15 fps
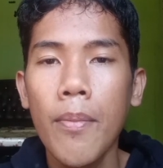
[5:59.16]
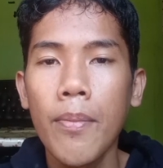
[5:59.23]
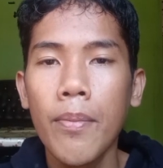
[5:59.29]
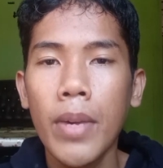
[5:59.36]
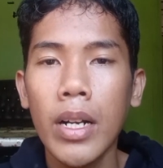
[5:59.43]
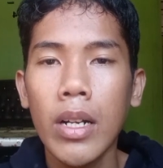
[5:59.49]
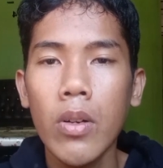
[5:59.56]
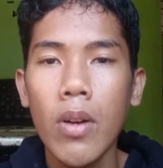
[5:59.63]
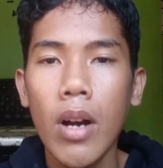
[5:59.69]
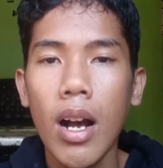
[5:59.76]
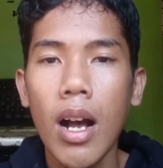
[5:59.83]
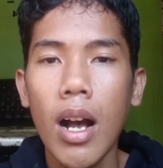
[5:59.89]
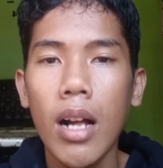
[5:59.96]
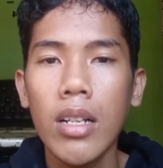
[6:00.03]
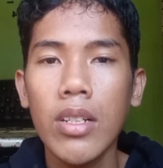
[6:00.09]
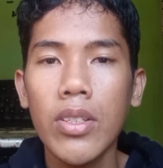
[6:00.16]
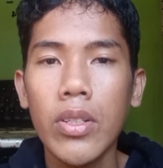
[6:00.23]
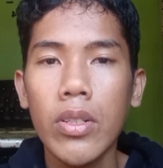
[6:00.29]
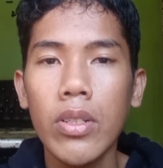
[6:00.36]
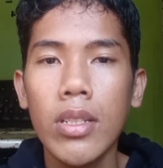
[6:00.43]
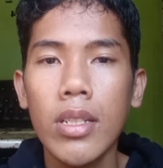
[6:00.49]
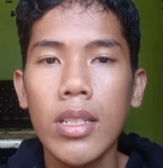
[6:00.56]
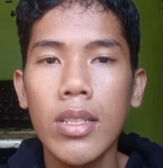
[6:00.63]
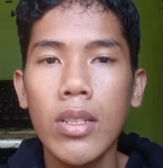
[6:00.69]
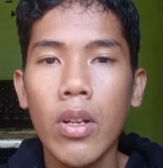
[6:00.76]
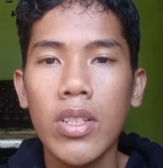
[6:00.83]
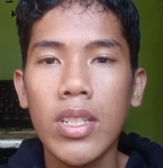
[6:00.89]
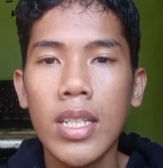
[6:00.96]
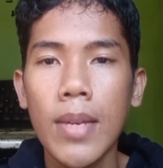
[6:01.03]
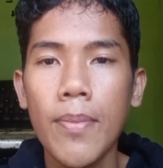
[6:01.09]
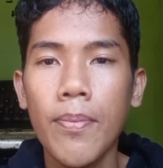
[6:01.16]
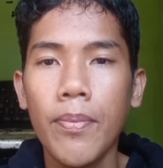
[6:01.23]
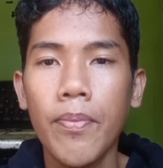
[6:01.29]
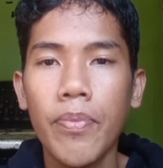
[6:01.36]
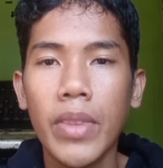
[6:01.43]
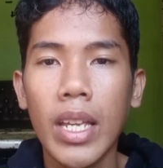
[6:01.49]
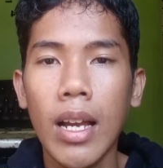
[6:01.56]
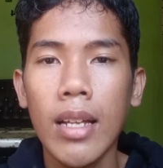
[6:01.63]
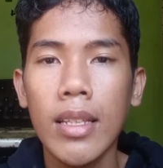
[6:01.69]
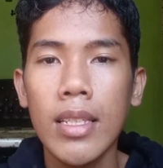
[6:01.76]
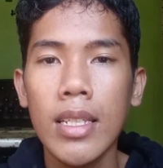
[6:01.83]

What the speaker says: Magua also does not seem at